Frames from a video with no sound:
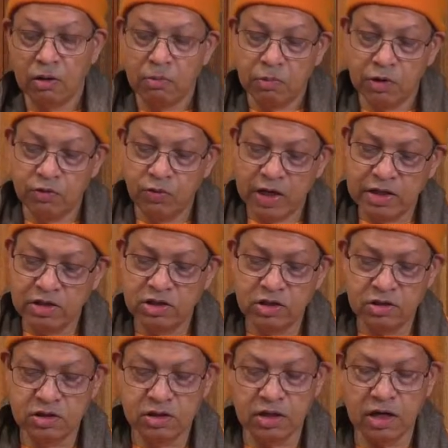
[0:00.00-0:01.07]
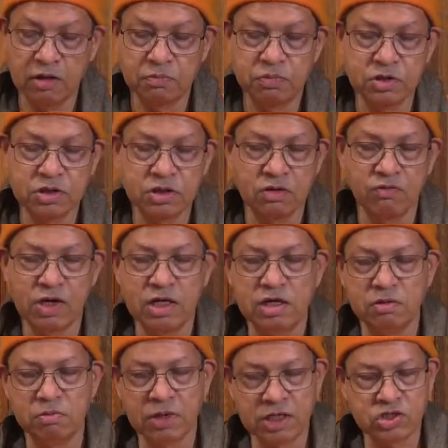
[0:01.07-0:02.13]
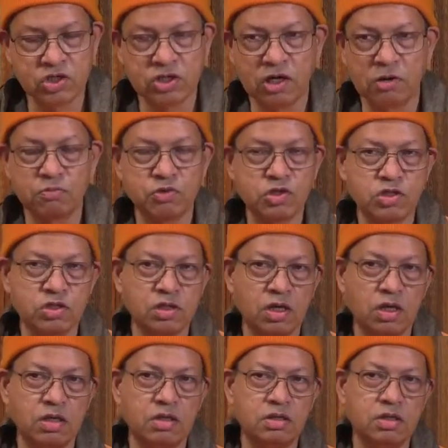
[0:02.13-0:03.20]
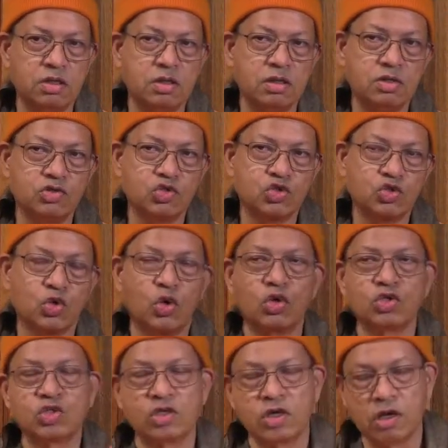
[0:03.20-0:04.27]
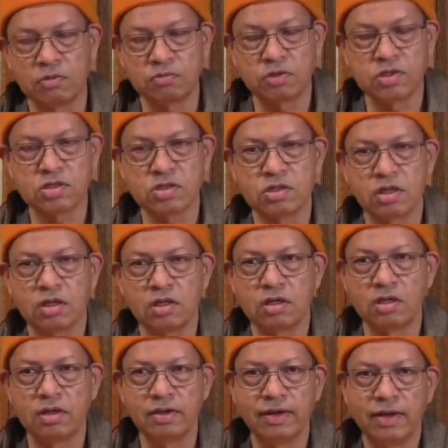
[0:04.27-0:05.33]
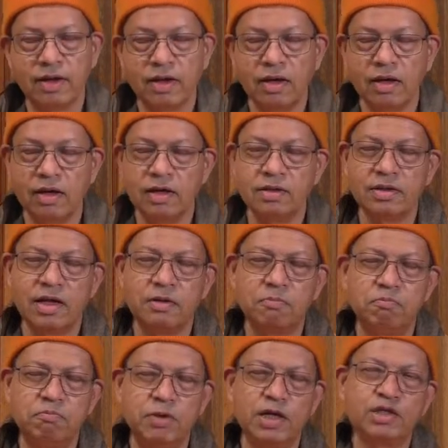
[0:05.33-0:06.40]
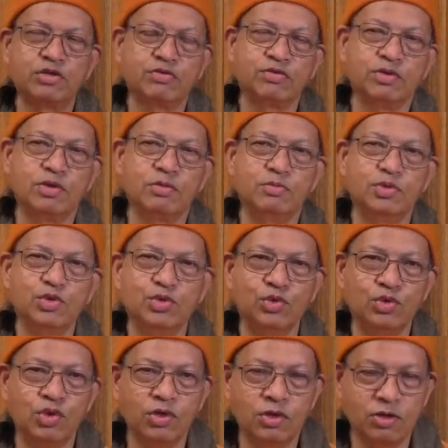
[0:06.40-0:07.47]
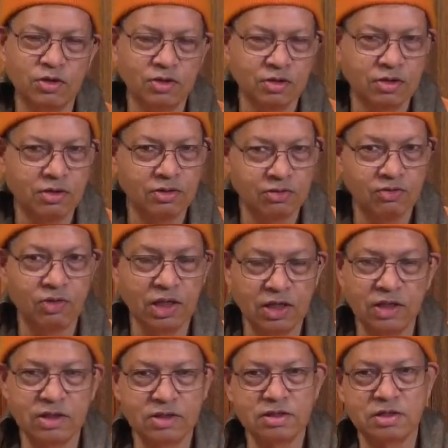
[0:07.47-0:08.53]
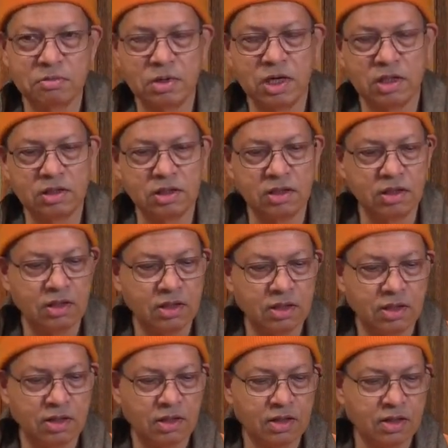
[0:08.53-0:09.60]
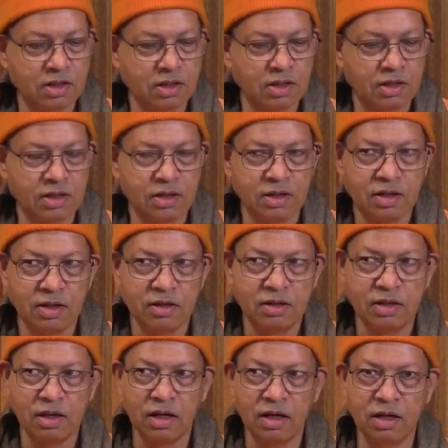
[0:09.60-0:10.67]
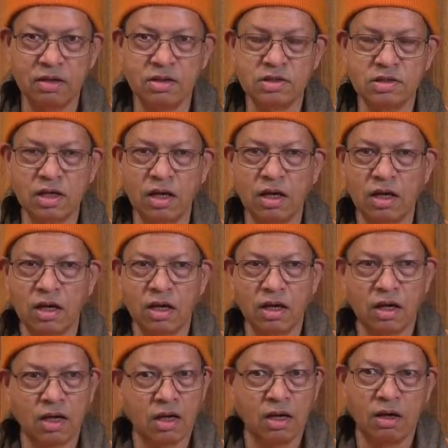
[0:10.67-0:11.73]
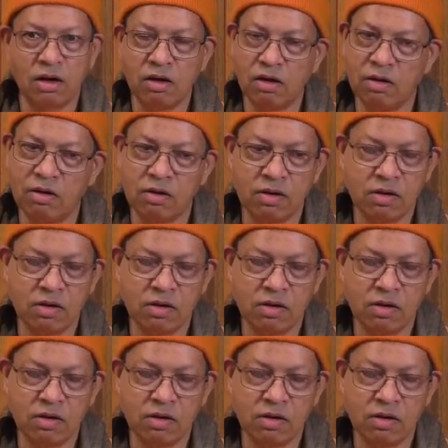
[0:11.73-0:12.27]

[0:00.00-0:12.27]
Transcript: But when he met Sri Ramakrishna and he saw Sri Ramakrishna in that blissful mood while in Samadhi, then he's saying, "Oh,